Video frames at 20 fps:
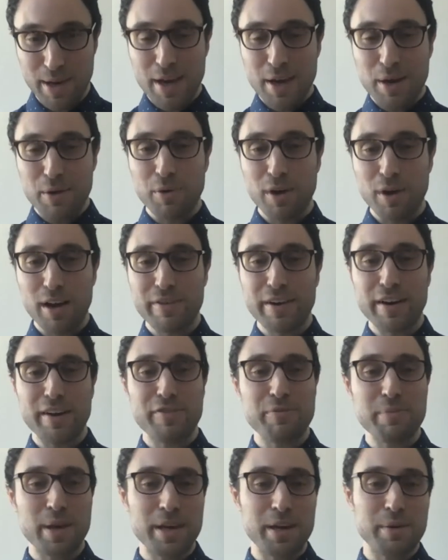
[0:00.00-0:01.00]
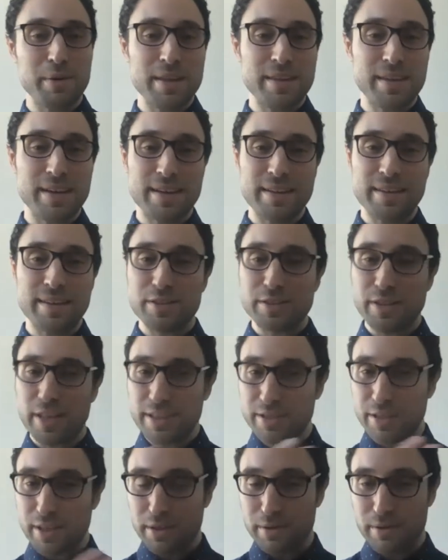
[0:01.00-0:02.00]
We're all very familiar with it. There's
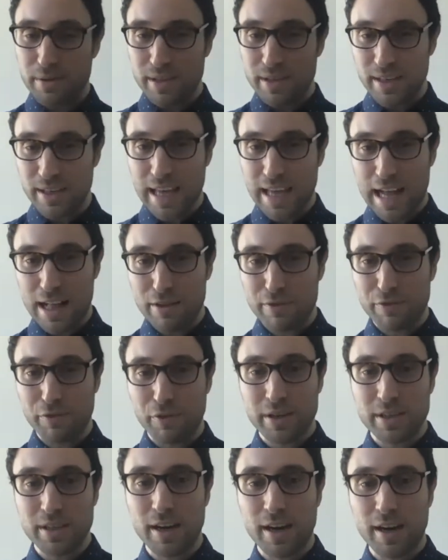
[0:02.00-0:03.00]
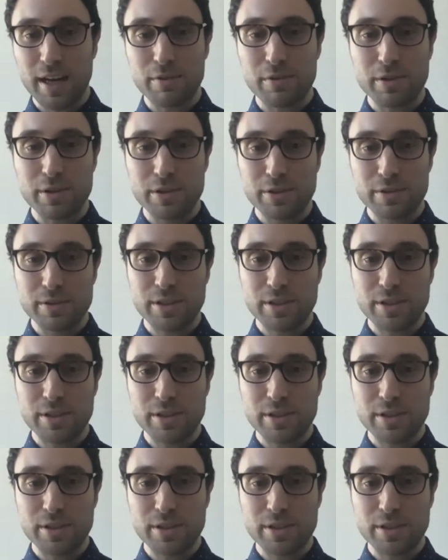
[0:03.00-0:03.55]
also the California auto renews.